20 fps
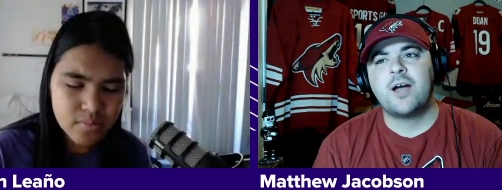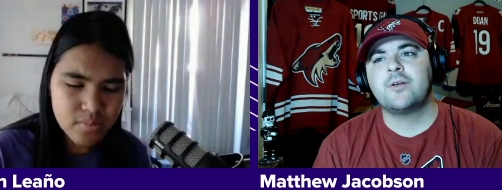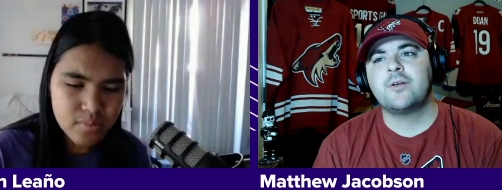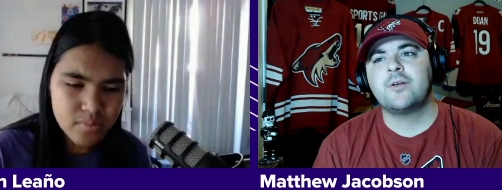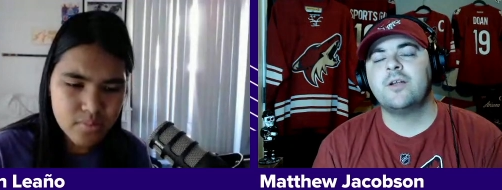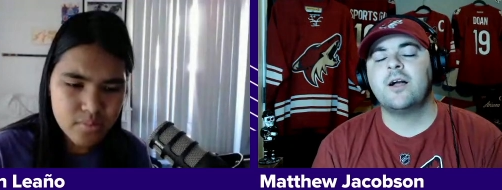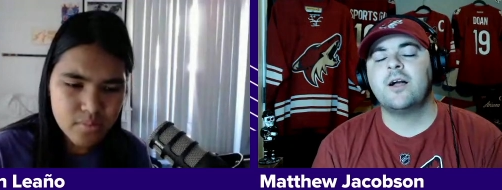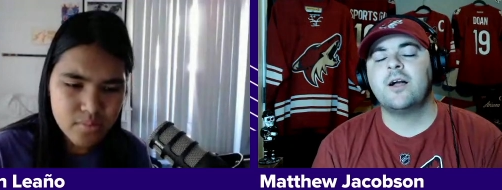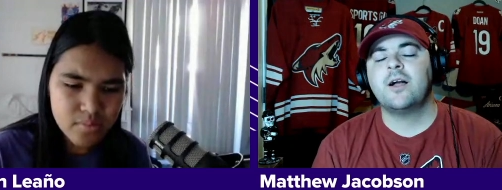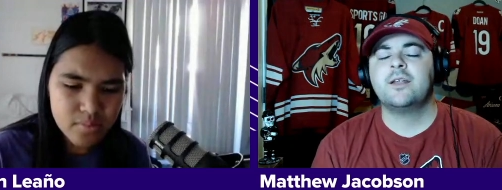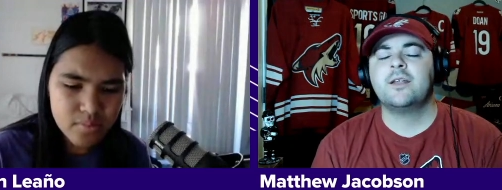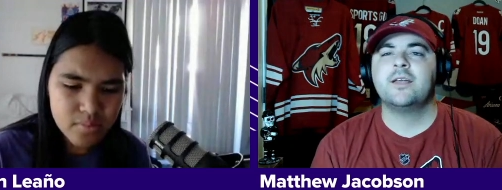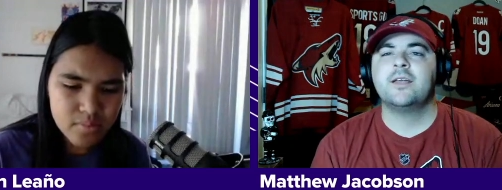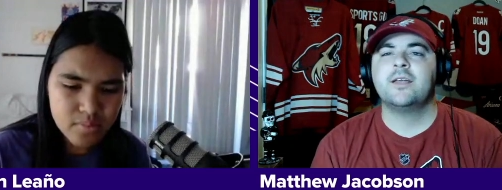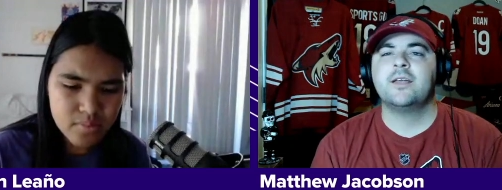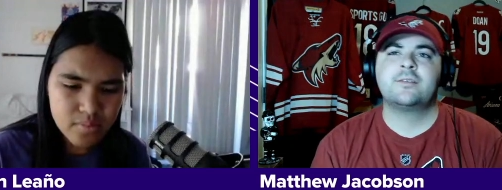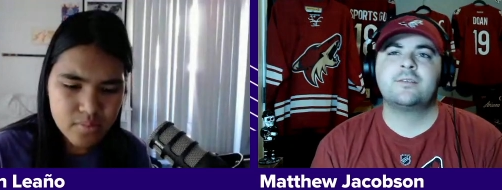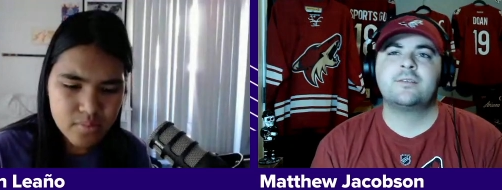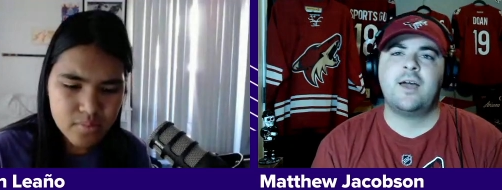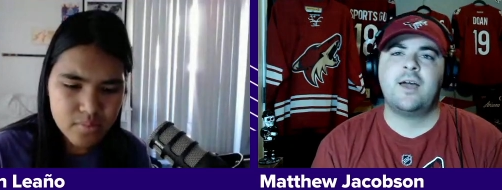Speaker 1: You're not going to get
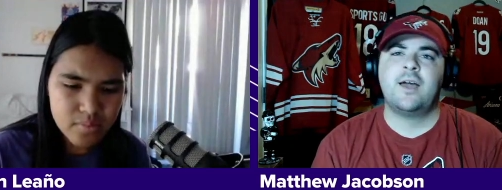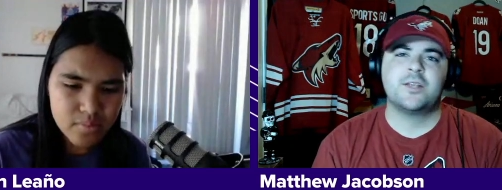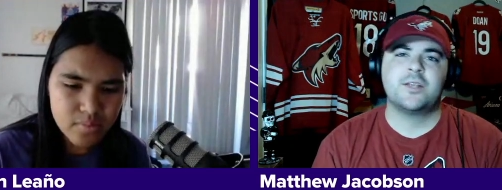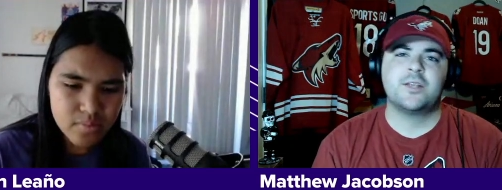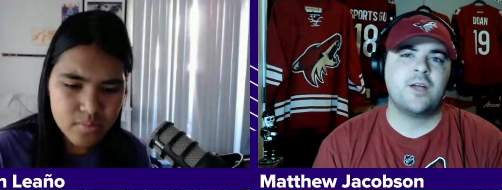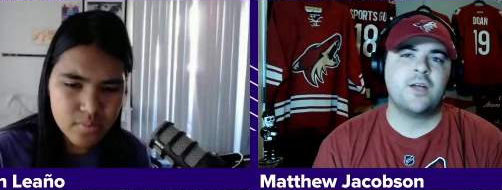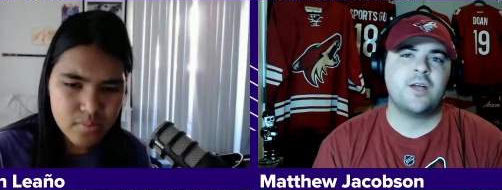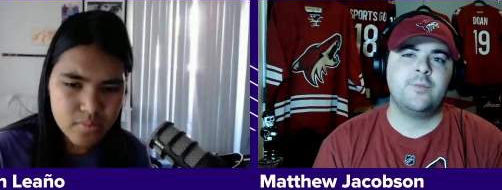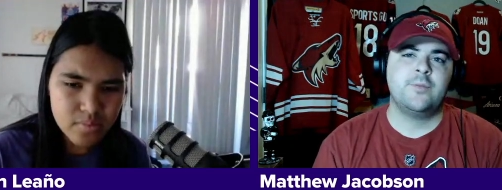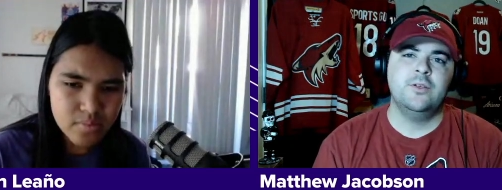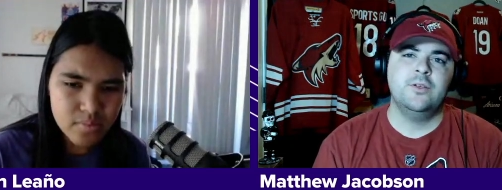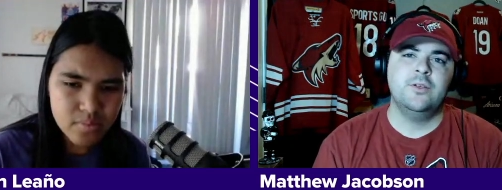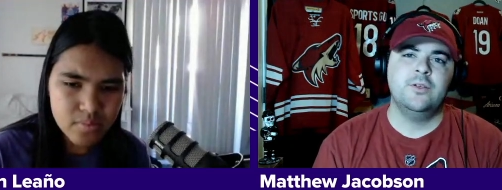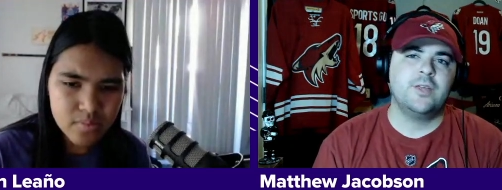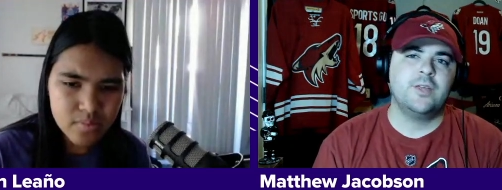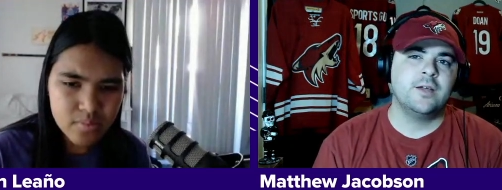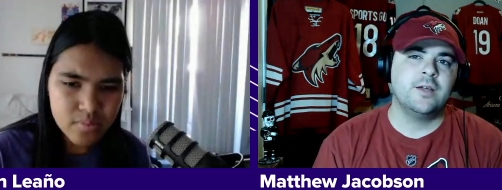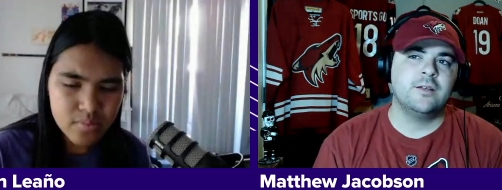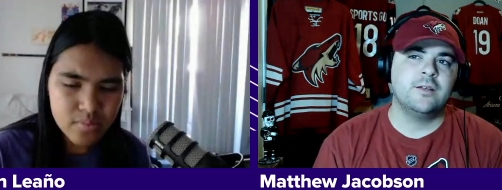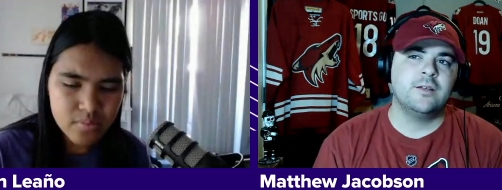the kind of shopping you
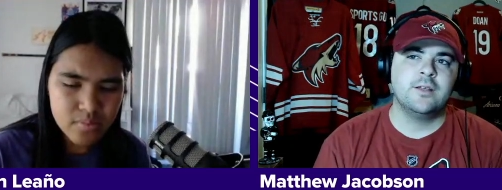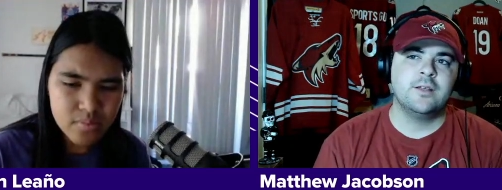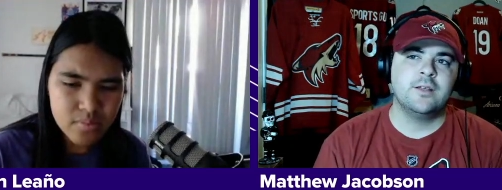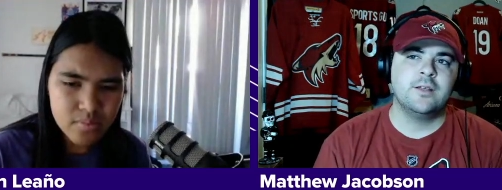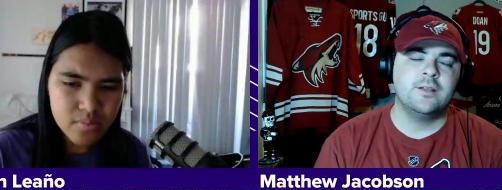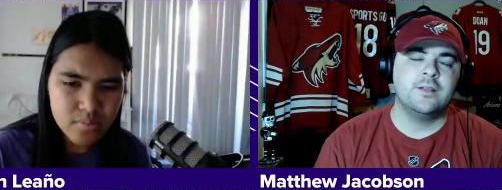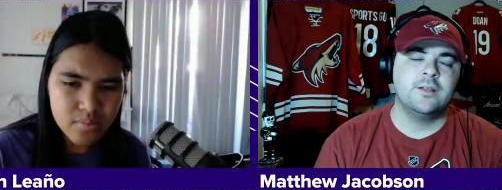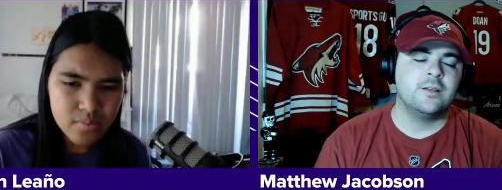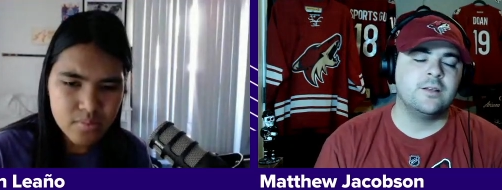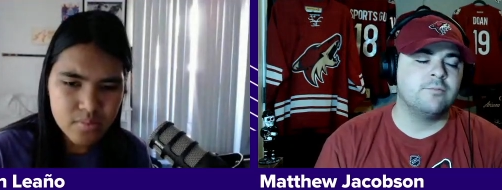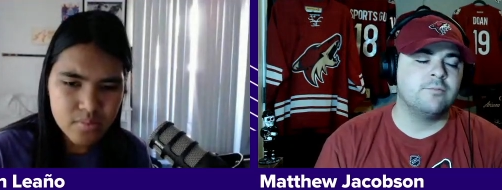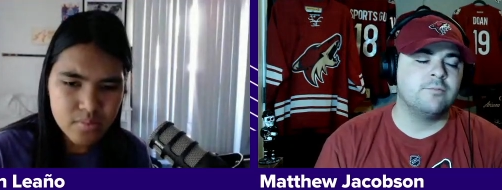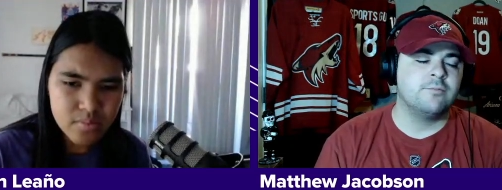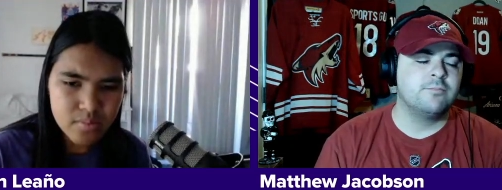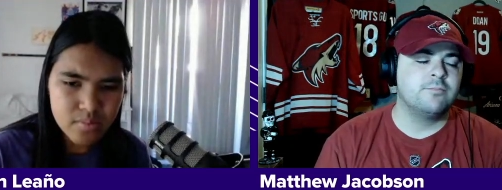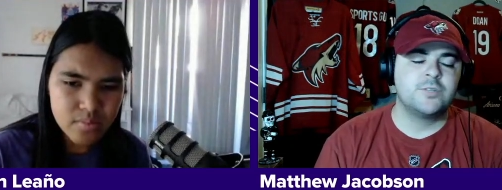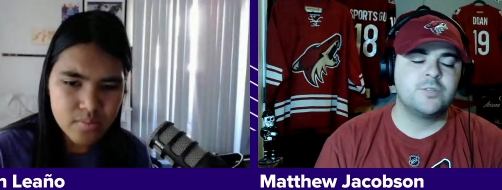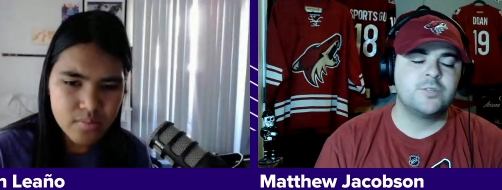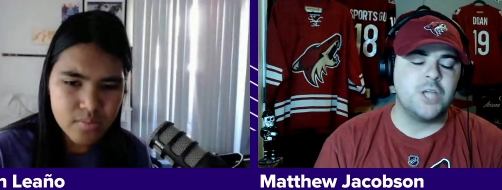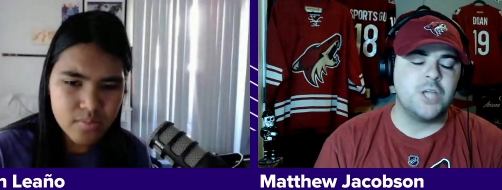get in
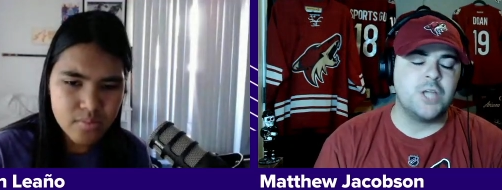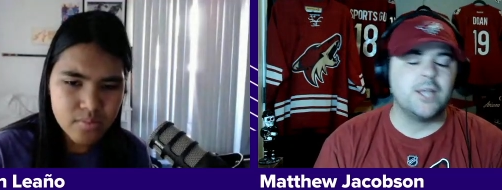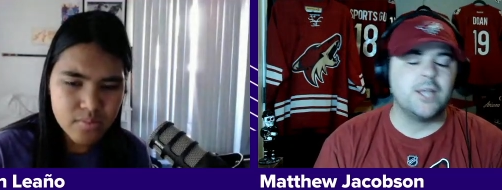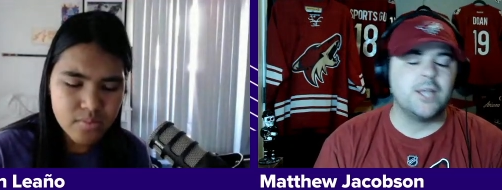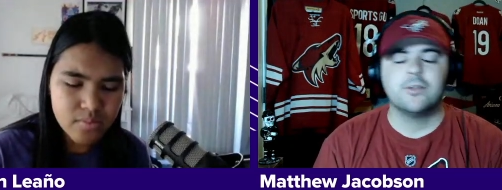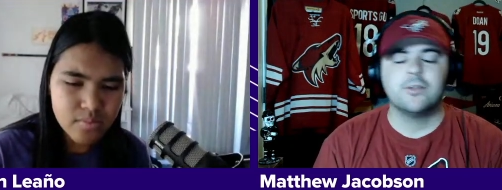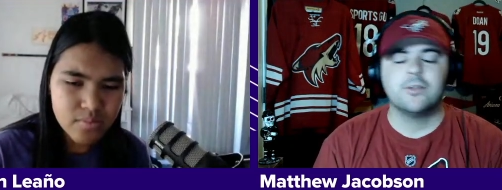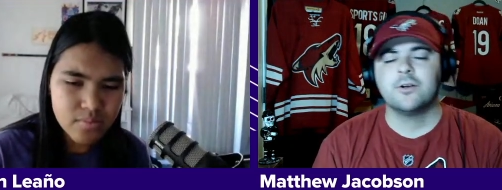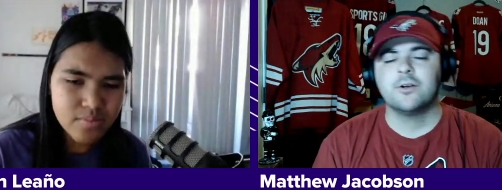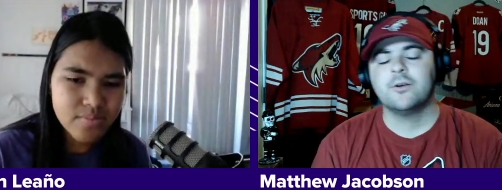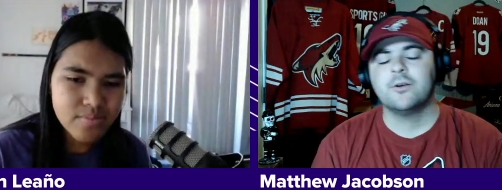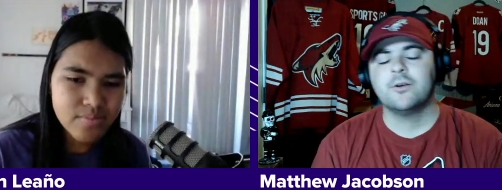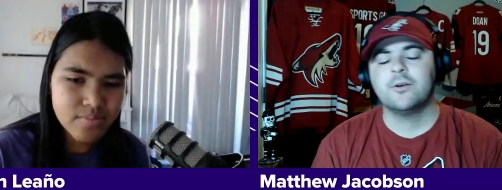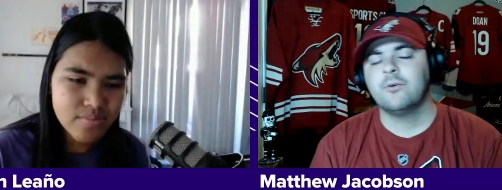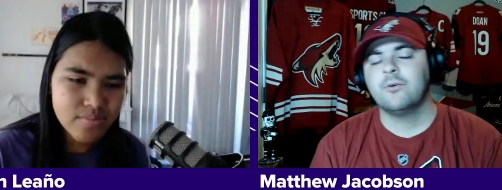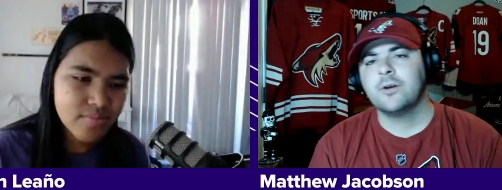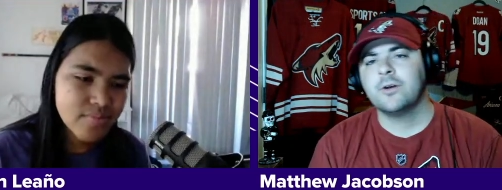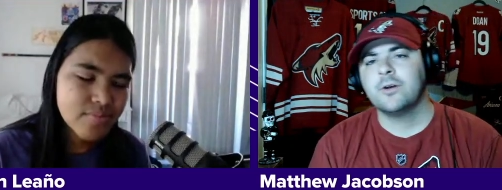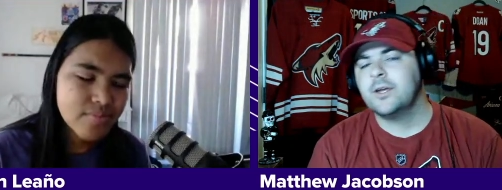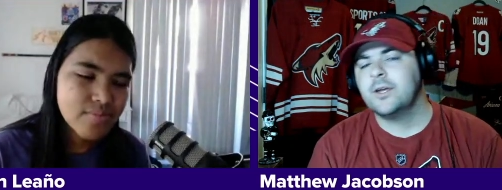Chandler
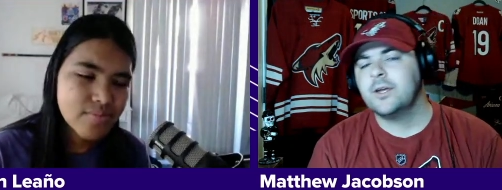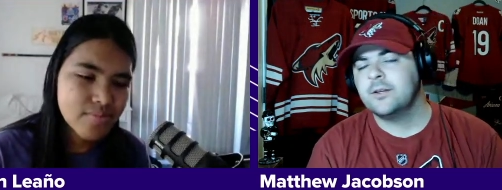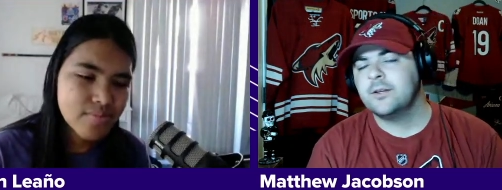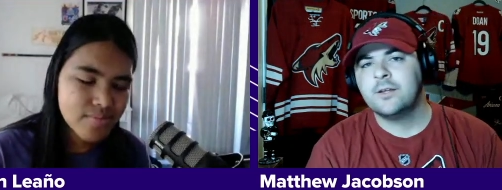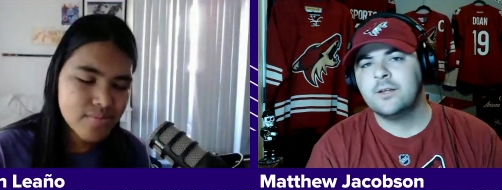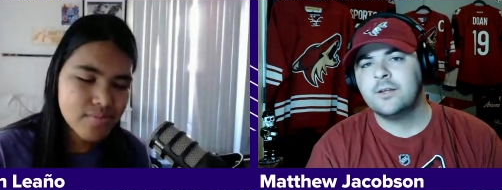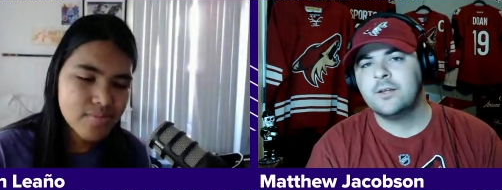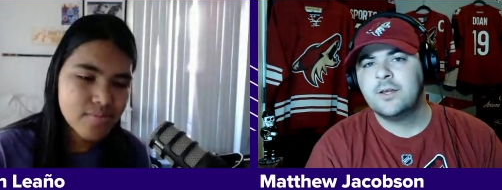or in